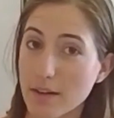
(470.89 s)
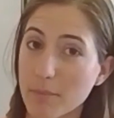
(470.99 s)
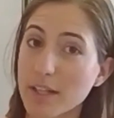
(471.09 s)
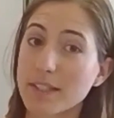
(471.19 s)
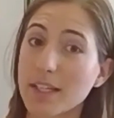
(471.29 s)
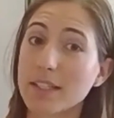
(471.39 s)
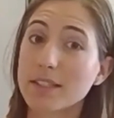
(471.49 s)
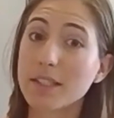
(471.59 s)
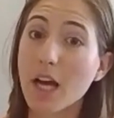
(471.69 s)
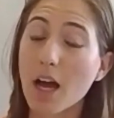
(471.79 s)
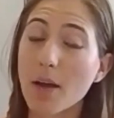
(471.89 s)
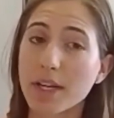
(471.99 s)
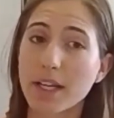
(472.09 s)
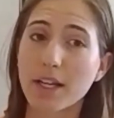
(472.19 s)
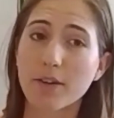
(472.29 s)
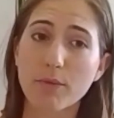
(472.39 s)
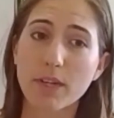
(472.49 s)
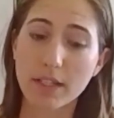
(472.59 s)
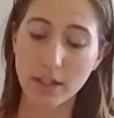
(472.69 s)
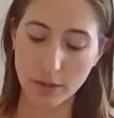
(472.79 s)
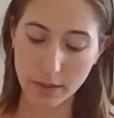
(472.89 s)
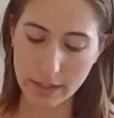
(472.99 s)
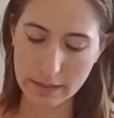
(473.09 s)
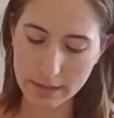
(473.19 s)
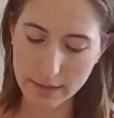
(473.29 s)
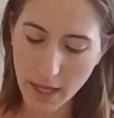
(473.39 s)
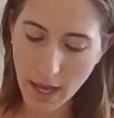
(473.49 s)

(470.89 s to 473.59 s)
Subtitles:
I'm not saying it's not, but again, read ingredients.